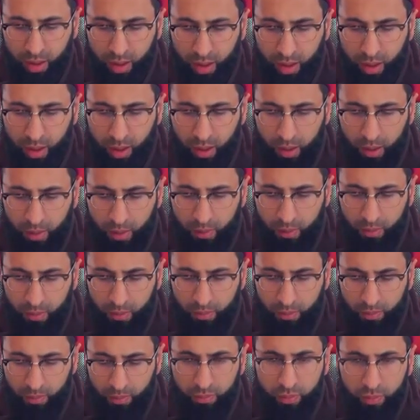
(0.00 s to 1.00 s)

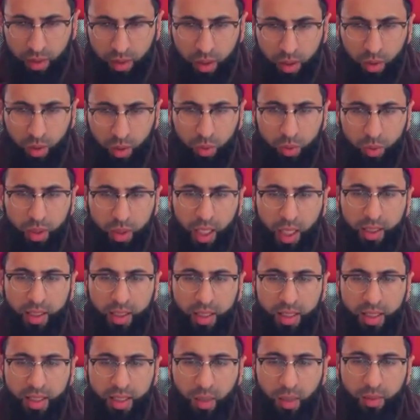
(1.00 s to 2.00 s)
Um, who died
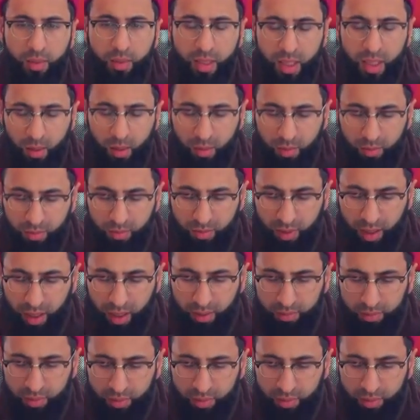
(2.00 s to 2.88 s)
in 775.